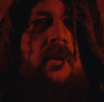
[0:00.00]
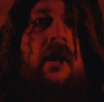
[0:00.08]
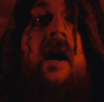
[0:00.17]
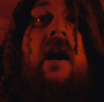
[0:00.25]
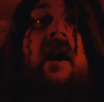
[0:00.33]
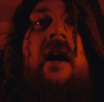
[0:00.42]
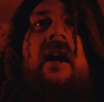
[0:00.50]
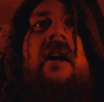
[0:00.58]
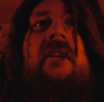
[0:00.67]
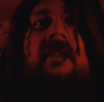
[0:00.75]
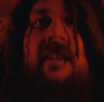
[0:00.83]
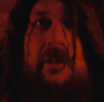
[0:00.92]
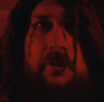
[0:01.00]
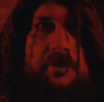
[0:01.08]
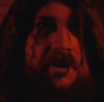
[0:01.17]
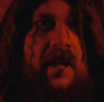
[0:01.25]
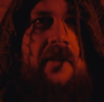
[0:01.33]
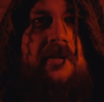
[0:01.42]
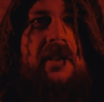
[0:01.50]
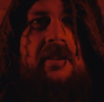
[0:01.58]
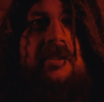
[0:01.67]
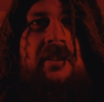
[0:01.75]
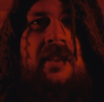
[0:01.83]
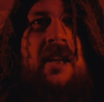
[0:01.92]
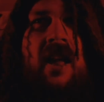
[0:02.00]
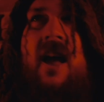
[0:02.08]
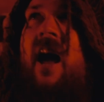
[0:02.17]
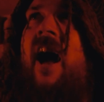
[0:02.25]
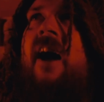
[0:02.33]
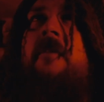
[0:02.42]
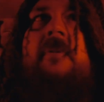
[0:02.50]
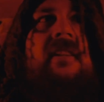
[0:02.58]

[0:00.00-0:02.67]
Hello, traveler. I've